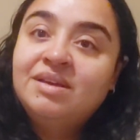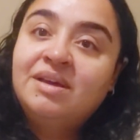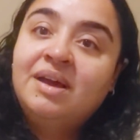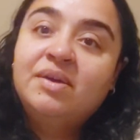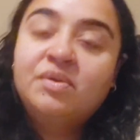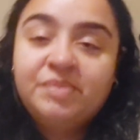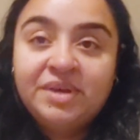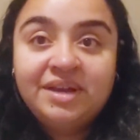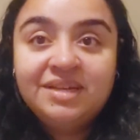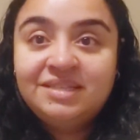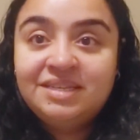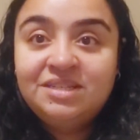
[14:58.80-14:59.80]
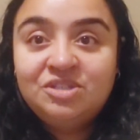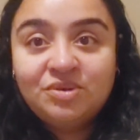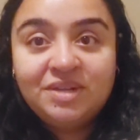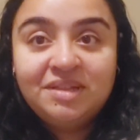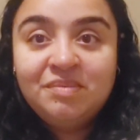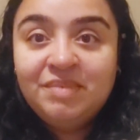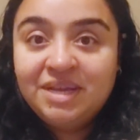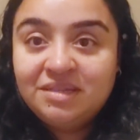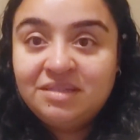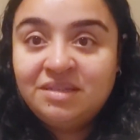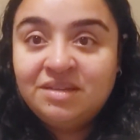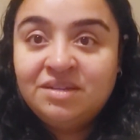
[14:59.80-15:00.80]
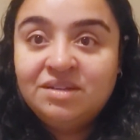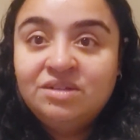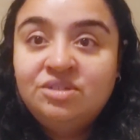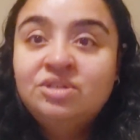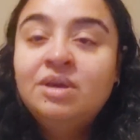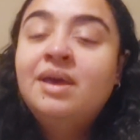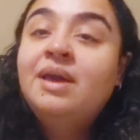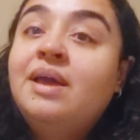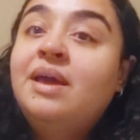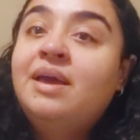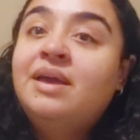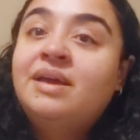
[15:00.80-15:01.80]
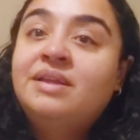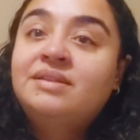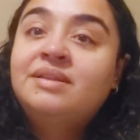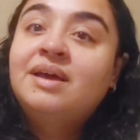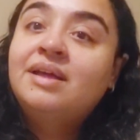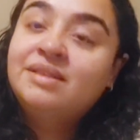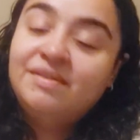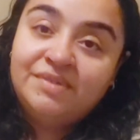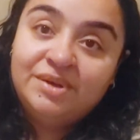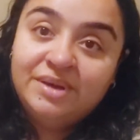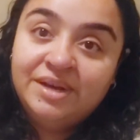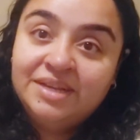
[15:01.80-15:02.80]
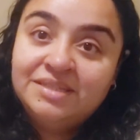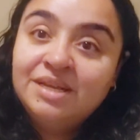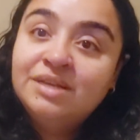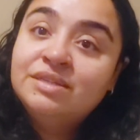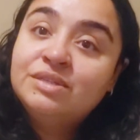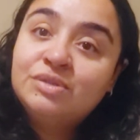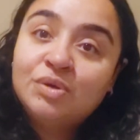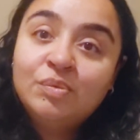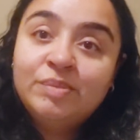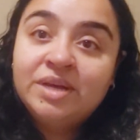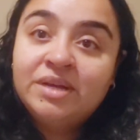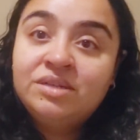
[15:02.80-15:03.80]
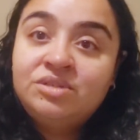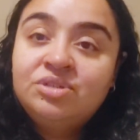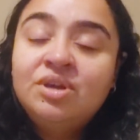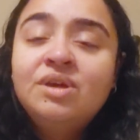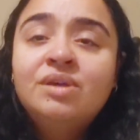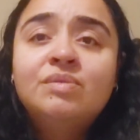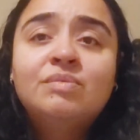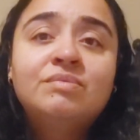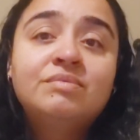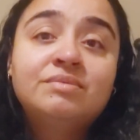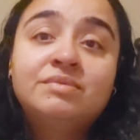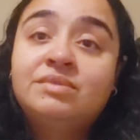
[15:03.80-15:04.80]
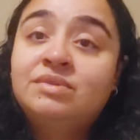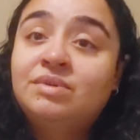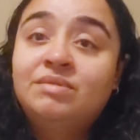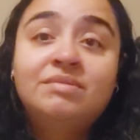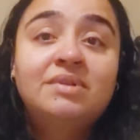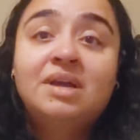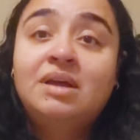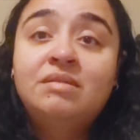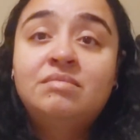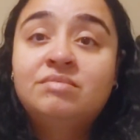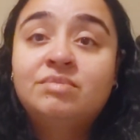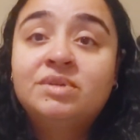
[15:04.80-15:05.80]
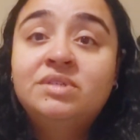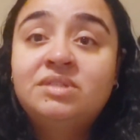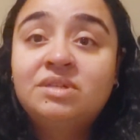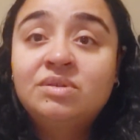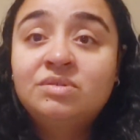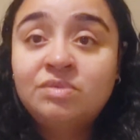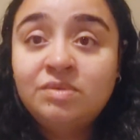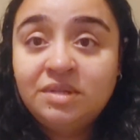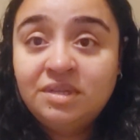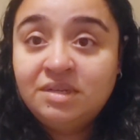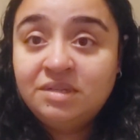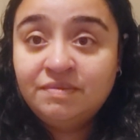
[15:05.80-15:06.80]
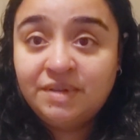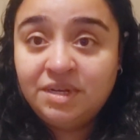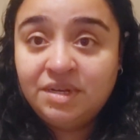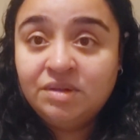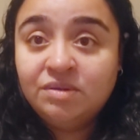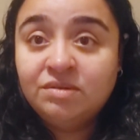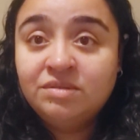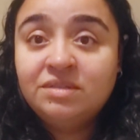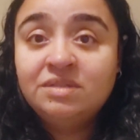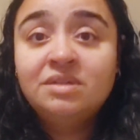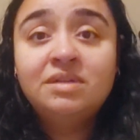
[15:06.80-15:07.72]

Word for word: I hope you guys enjoy the message. And I love you guys so much. You know, I, we're still doing these videos.